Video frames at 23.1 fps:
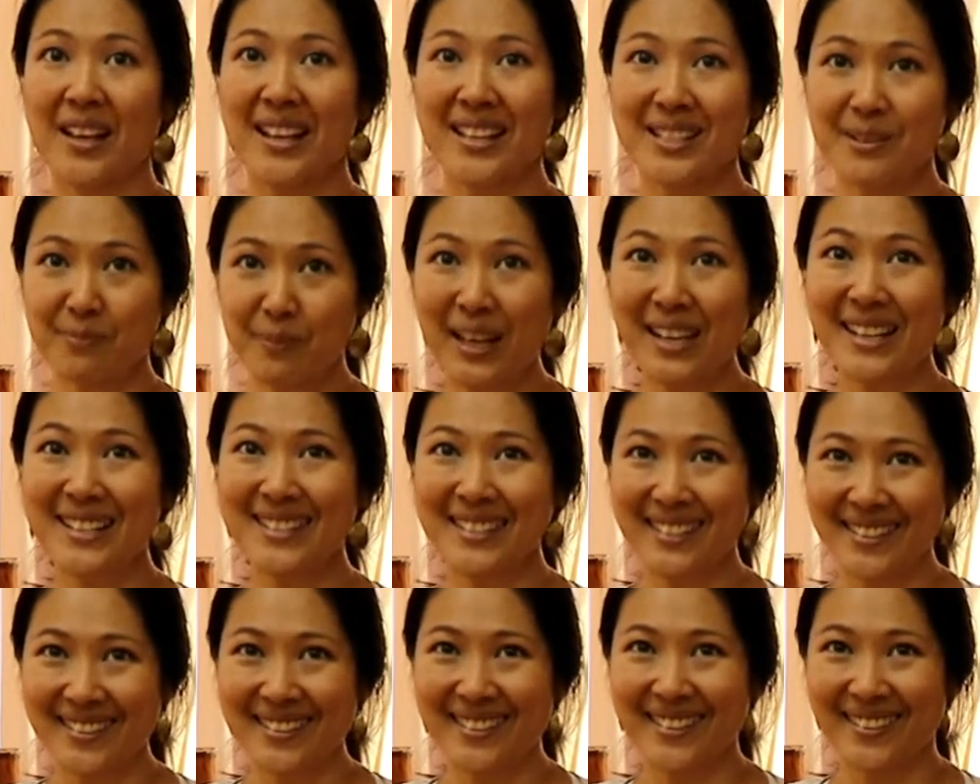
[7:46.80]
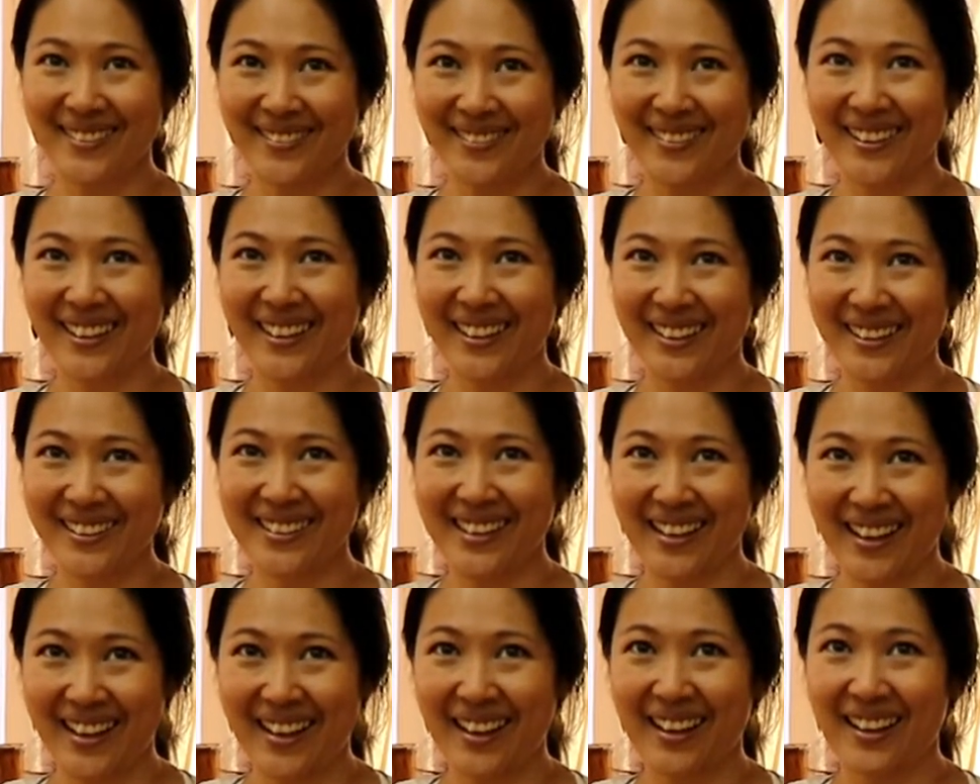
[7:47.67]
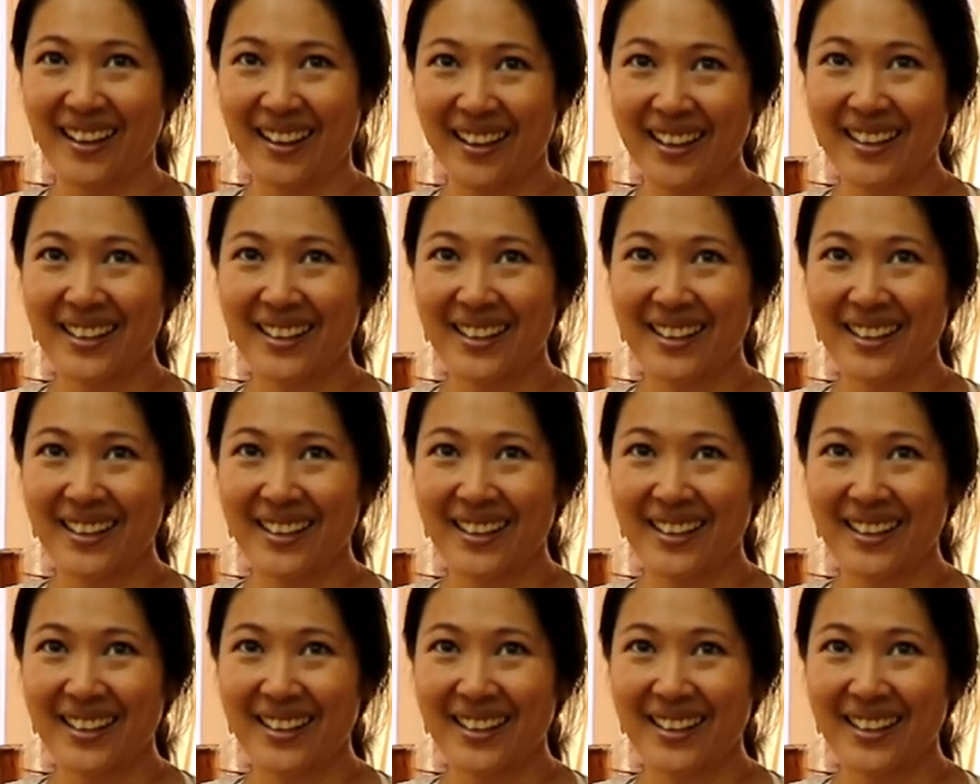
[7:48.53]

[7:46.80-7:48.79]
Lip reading: It's meditative, right? Yeah.